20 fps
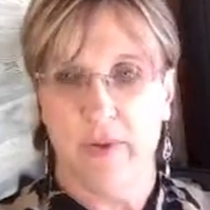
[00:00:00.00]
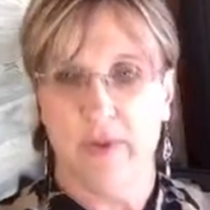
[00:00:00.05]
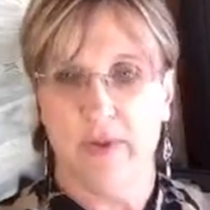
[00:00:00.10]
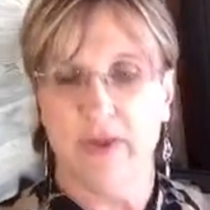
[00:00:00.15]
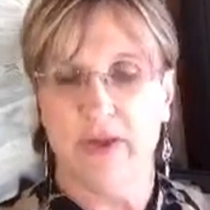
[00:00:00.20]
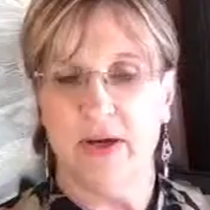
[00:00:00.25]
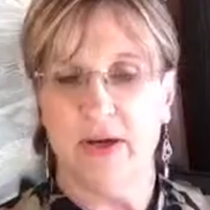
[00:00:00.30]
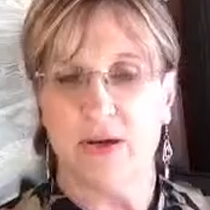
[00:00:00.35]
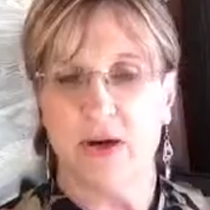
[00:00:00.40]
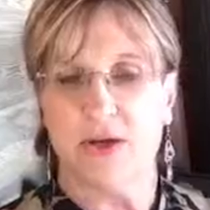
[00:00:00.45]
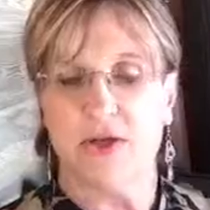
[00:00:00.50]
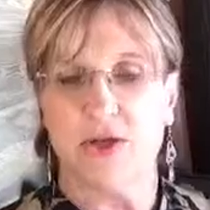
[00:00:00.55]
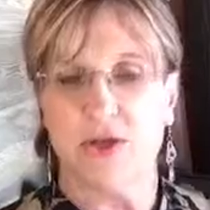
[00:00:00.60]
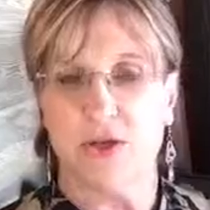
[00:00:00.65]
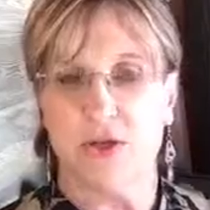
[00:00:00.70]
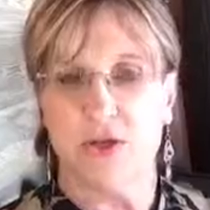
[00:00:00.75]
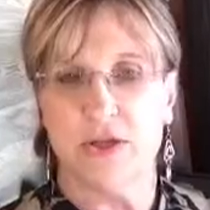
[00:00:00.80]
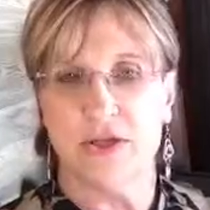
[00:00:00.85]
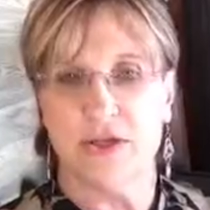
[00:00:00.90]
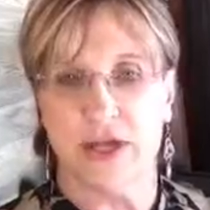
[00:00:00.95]
but there are
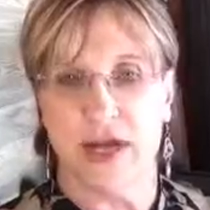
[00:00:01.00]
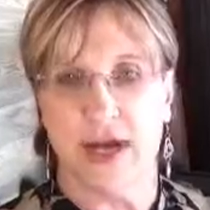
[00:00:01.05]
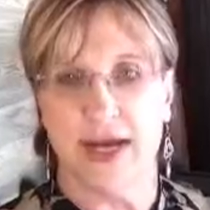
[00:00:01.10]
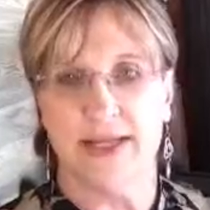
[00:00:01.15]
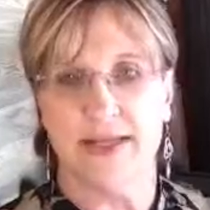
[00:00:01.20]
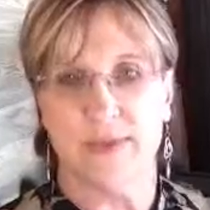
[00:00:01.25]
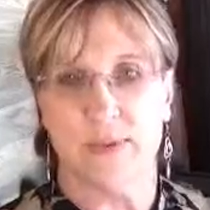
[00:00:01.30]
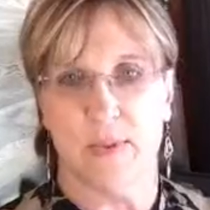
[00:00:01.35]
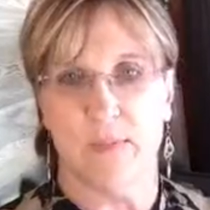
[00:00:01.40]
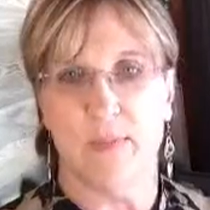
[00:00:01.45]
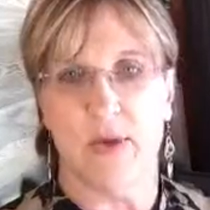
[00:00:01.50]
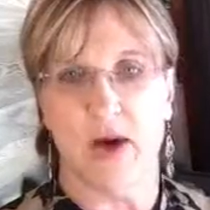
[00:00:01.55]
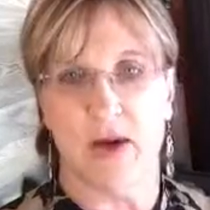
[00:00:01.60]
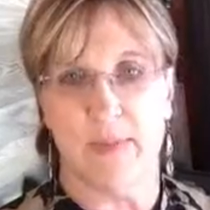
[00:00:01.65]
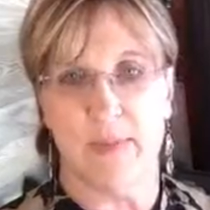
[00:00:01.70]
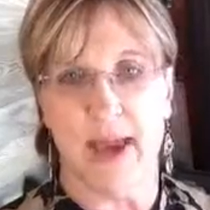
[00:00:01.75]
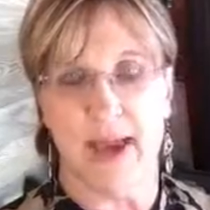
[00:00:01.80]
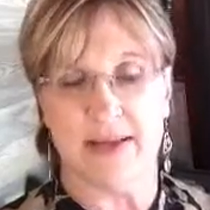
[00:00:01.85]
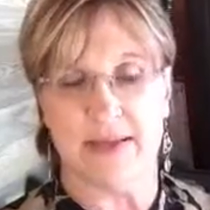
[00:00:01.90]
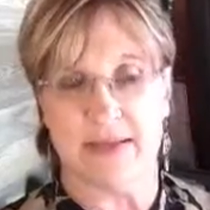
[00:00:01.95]
certain times when
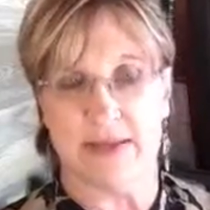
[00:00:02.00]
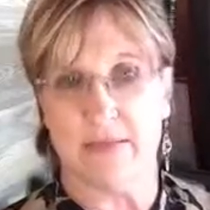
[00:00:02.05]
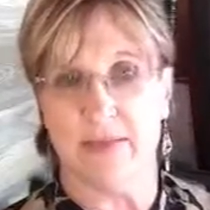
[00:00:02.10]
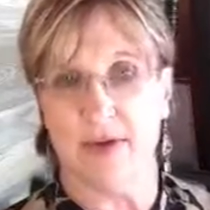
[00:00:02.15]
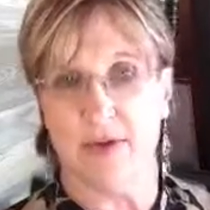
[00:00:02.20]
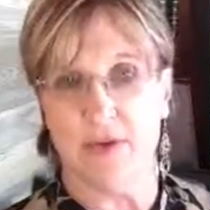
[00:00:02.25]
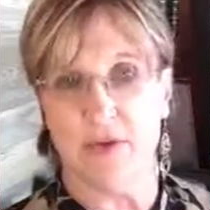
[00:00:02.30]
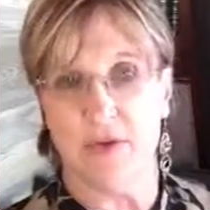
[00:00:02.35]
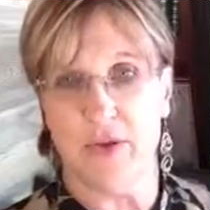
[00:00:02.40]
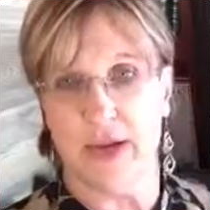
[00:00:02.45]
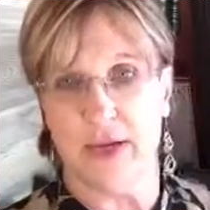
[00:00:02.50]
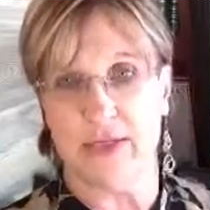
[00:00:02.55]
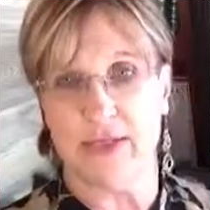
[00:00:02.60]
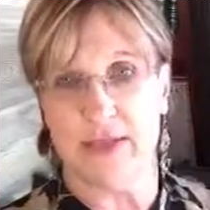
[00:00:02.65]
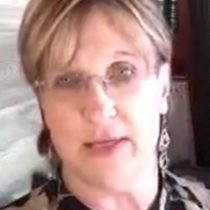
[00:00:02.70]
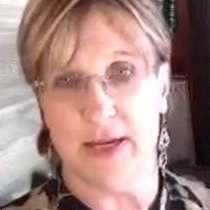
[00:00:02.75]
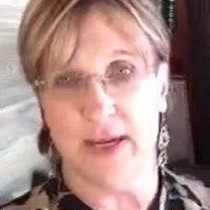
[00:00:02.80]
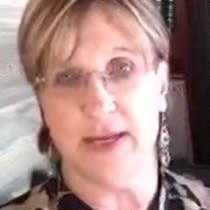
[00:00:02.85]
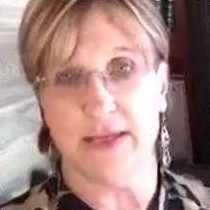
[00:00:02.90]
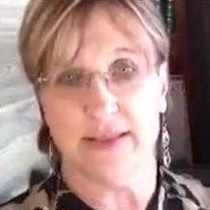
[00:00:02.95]
mom has some other things
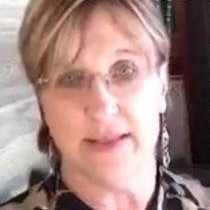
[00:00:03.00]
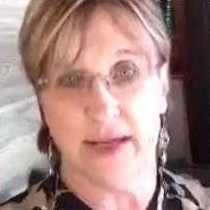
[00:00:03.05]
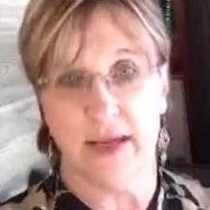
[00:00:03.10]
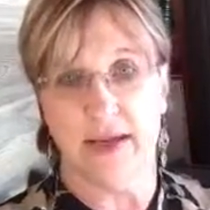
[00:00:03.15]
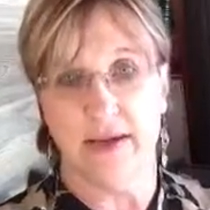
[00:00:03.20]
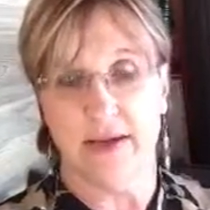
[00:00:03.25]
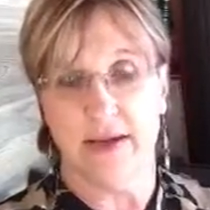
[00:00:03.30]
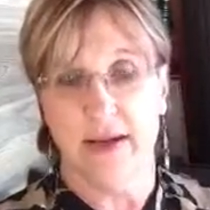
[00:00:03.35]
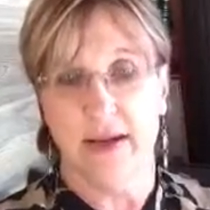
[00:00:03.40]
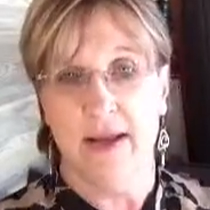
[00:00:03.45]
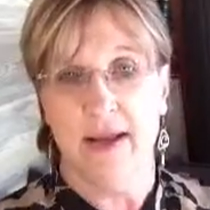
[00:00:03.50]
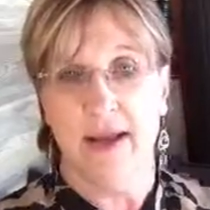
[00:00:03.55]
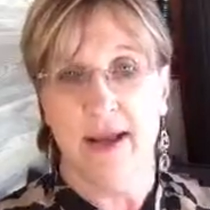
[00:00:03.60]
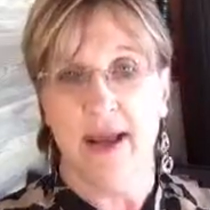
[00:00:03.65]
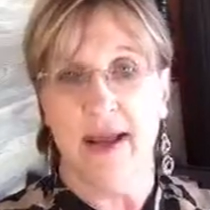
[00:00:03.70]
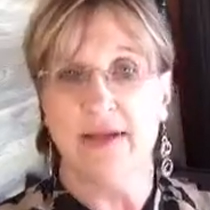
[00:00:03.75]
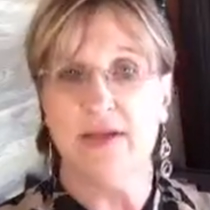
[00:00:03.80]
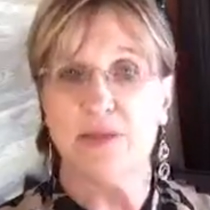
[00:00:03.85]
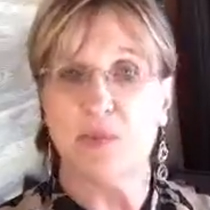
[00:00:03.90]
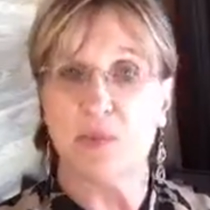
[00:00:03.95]
to get done,
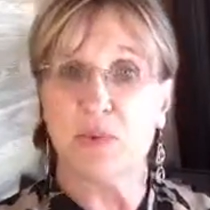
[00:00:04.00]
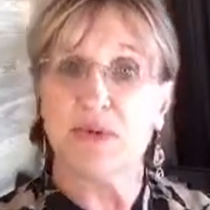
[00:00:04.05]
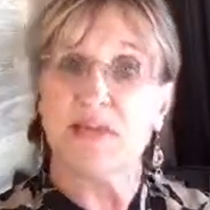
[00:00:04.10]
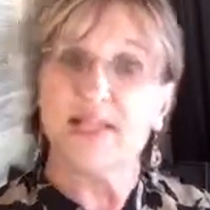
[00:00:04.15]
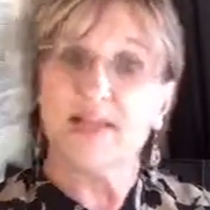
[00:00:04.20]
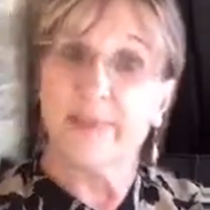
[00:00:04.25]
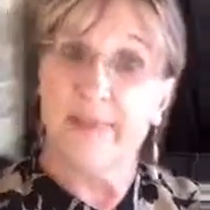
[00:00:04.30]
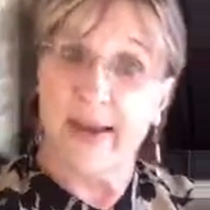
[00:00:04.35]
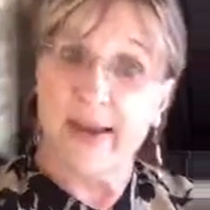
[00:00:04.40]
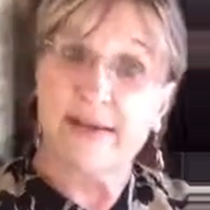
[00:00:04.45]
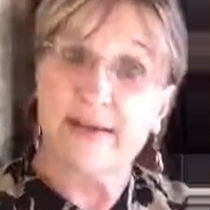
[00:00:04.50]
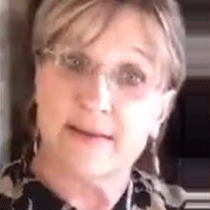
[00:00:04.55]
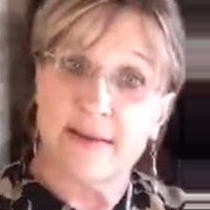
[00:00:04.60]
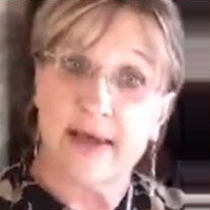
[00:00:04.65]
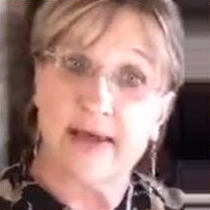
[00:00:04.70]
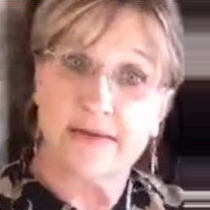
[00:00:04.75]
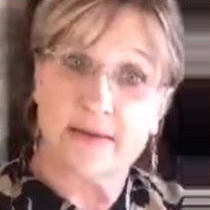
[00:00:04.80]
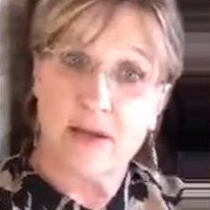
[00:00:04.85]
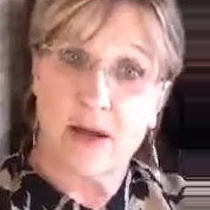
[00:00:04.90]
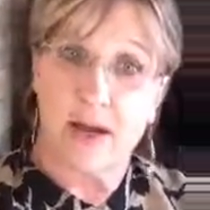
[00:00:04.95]
and to respect
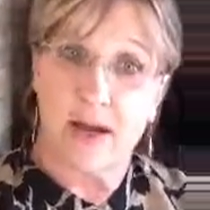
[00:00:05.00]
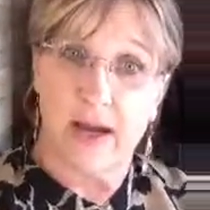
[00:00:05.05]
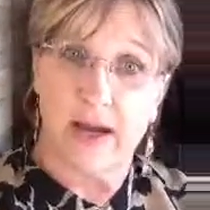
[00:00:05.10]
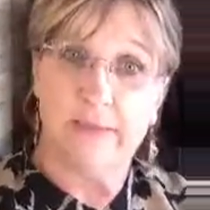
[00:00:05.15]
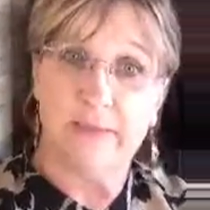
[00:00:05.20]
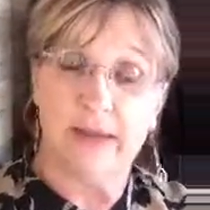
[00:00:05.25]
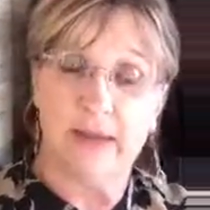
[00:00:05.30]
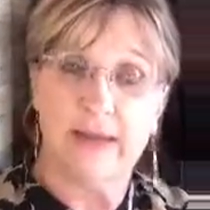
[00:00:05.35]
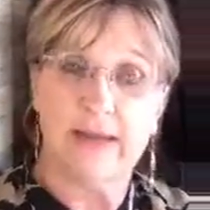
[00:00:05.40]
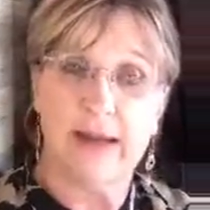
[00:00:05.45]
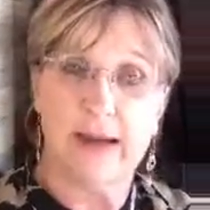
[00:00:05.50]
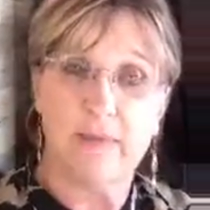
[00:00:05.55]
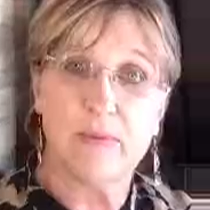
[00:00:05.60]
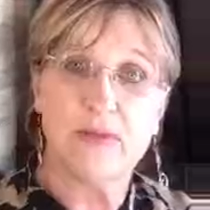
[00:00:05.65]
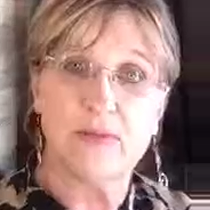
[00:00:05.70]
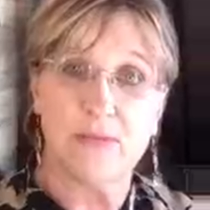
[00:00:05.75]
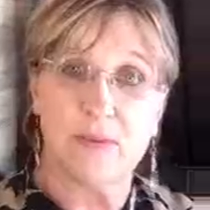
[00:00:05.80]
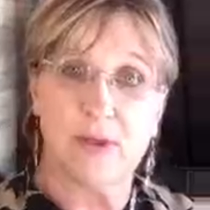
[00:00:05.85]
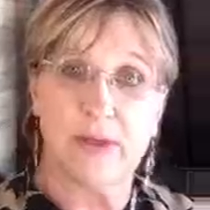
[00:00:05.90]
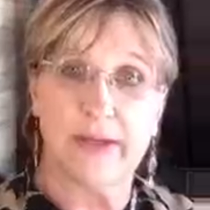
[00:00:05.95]
that time. And that
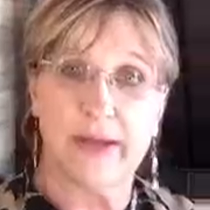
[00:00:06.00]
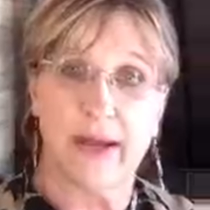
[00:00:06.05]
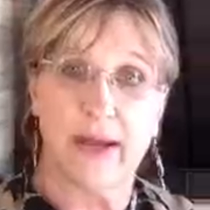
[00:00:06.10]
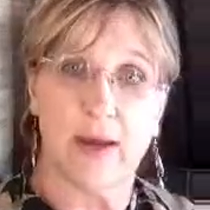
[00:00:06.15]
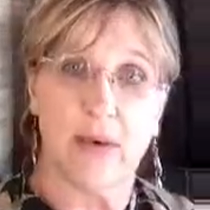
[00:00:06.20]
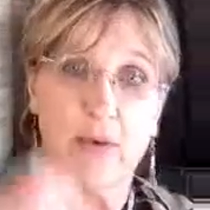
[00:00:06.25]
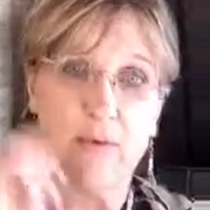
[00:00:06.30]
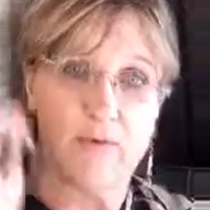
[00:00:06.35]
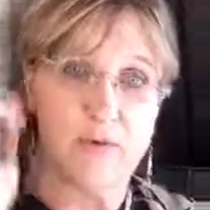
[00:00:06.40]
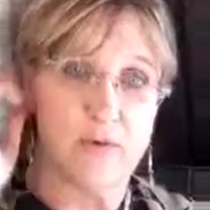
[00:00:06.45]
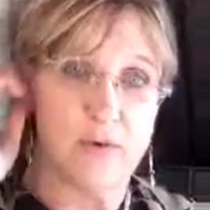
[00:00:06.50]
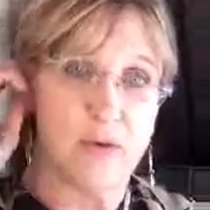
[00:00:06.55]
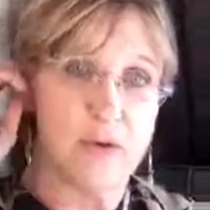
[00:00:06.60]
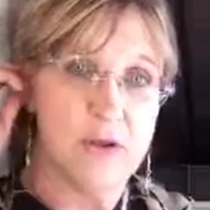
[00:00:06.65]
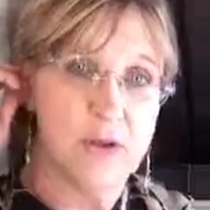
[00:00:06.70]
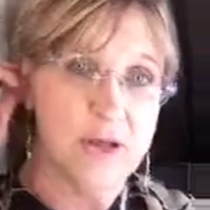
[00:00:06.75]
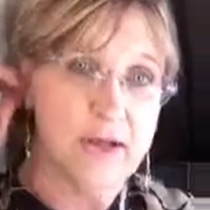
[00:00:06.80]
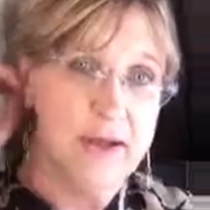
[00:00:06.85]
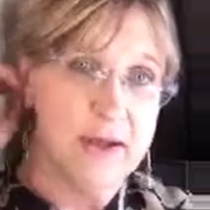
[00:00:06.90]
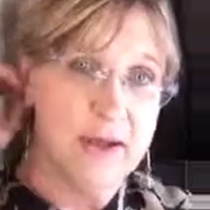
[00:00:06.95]
was really helpful.